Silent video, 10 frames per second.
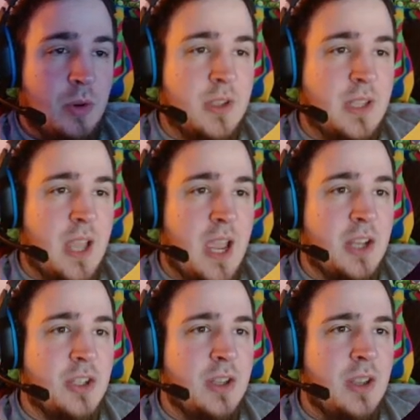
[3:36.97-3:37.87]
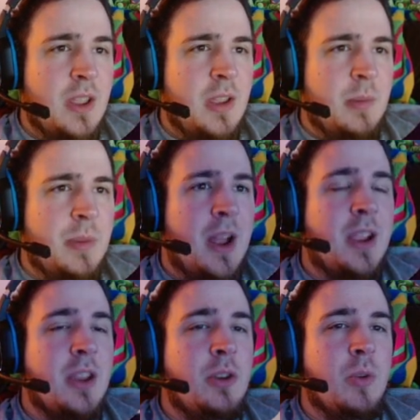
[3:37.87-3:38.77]
detached. But now I
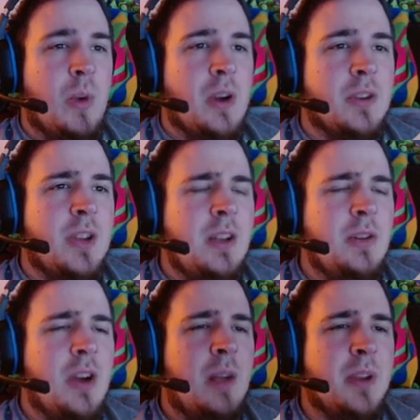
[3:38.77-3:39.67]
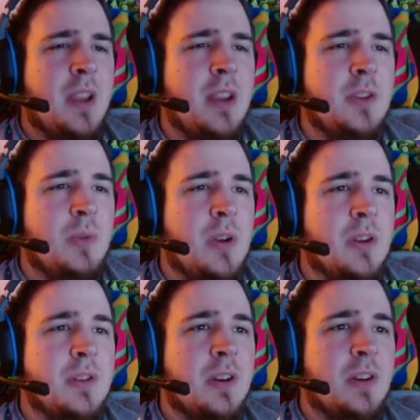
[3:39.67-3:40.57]
can do the walls. Look how complicated these walls
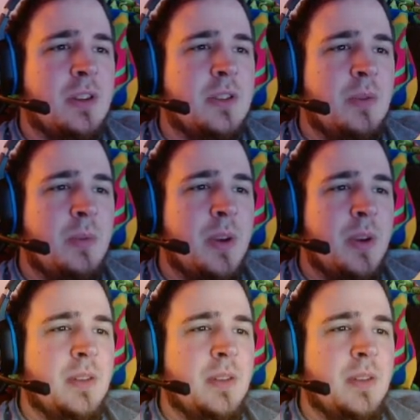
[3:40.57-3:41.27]
are. It's so weird.